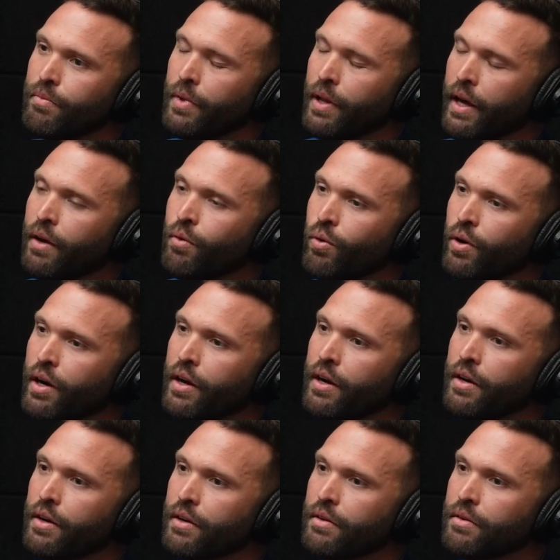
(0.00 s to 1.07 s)
like work.
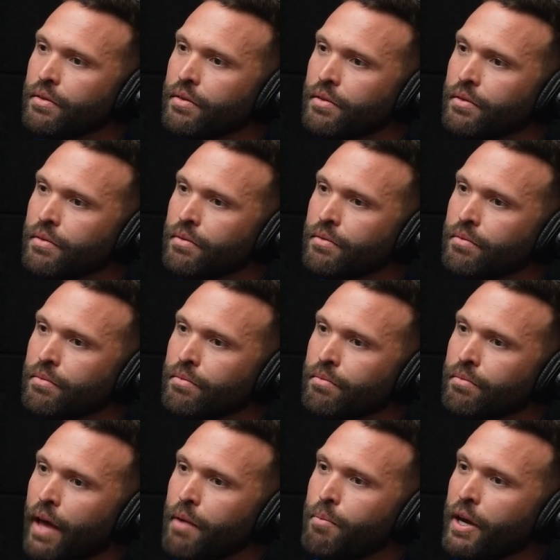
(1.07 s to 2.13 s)

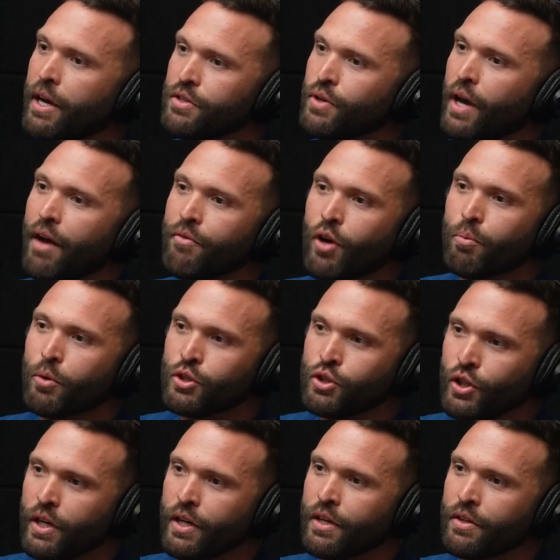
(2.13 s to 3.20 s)
And because you have the
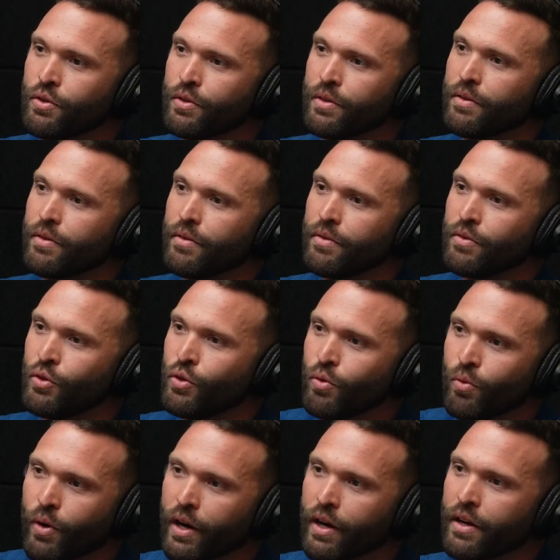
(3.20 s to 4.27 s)
opportunity to do
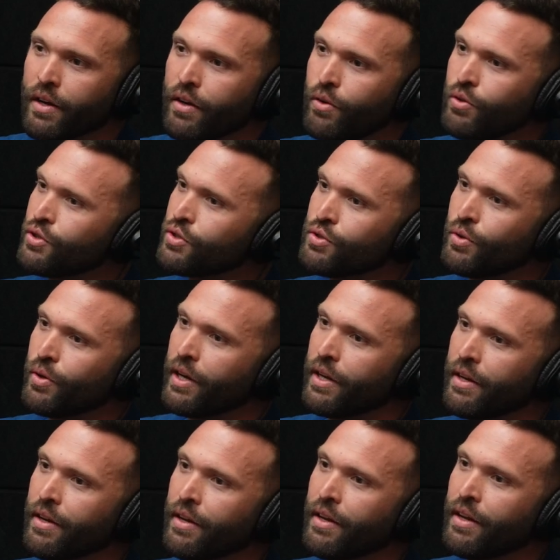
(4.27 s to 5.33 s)
work, you just do it.
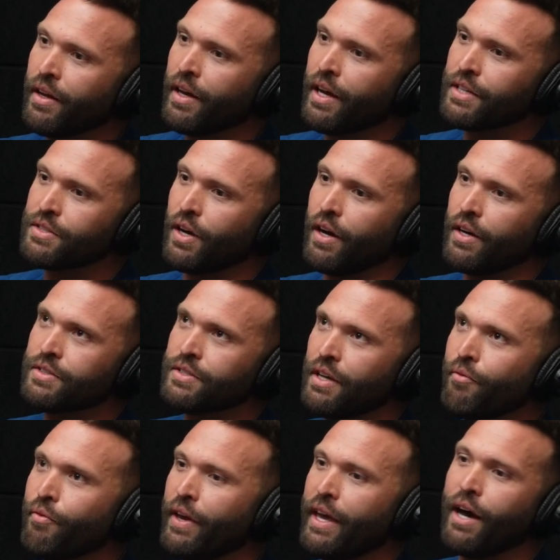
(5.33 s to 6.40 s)
Because
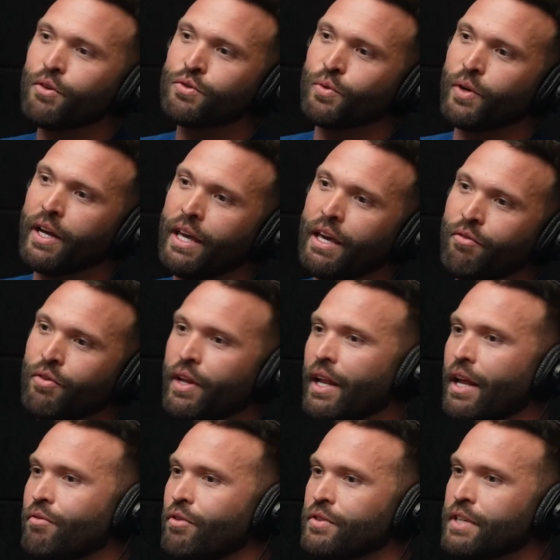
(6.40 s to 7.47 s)
something else wouldn't give you the
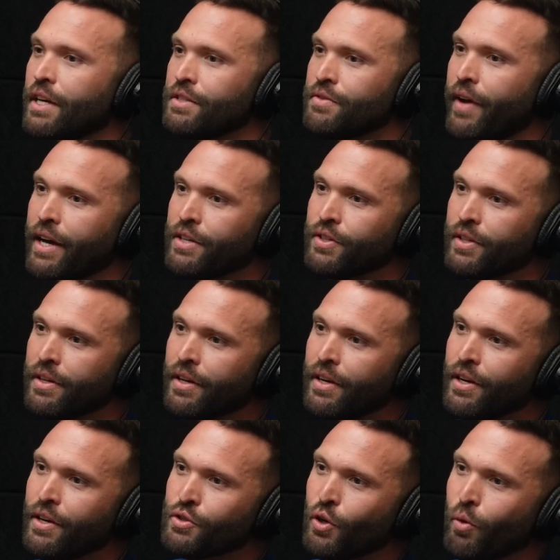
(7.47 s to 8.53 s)
level of satisfaction.
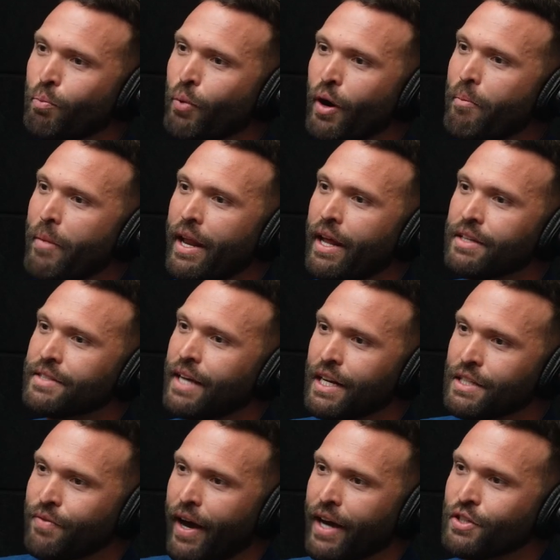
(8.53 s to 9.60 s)
So per minute
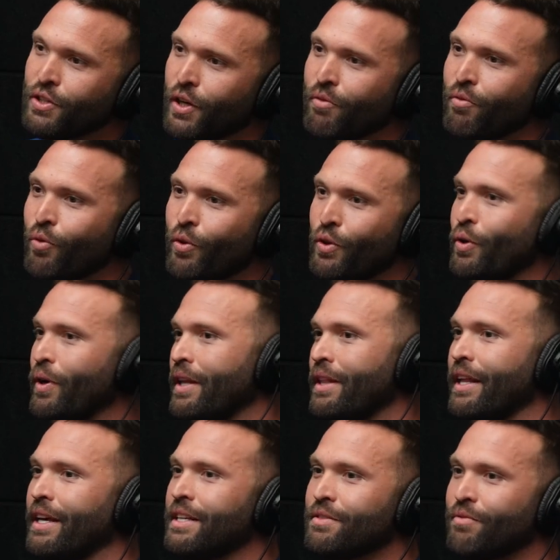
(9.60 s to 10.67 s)
satisfaction of we're doing
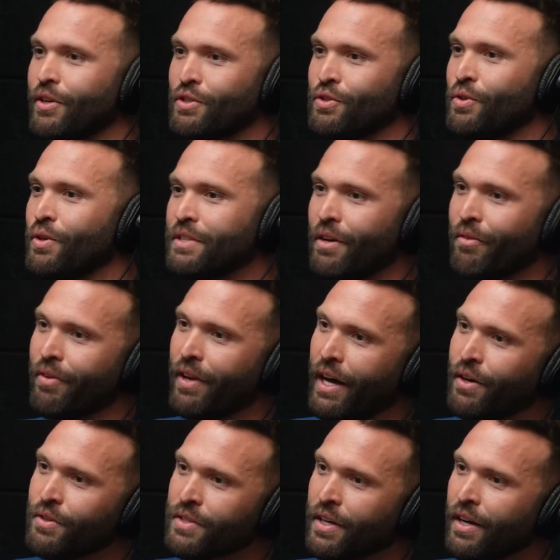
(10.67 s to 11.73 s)
this versus doing something
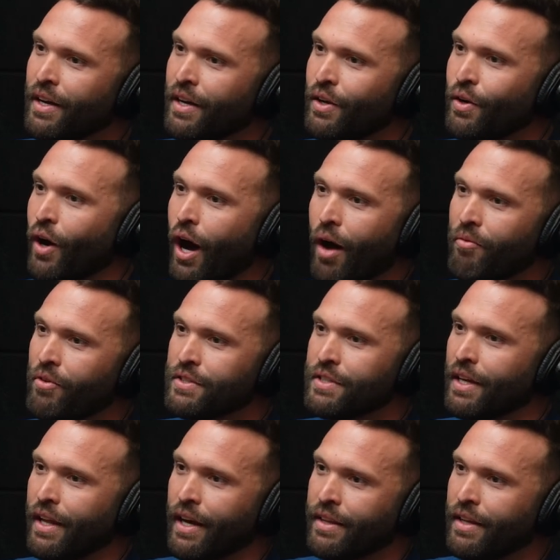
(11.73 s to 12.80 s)
else, you're
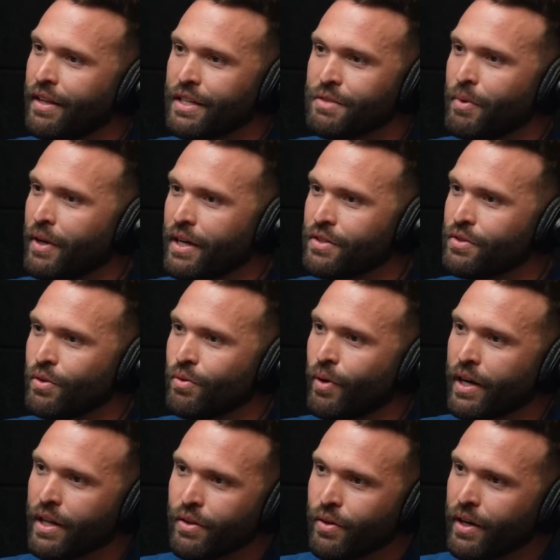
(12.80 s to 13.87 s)
obviously electing this because you
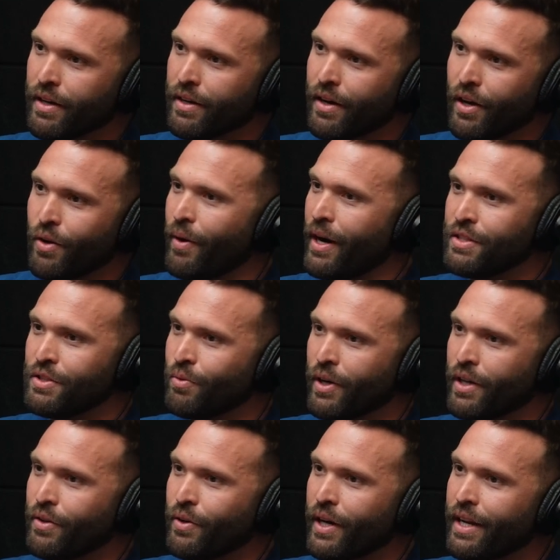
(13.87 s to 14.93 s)
want to do it. Otherwise, you
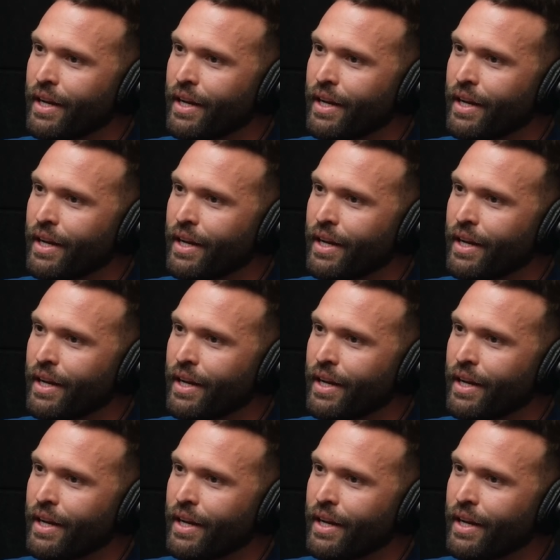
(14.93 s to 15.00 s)
wouldn't do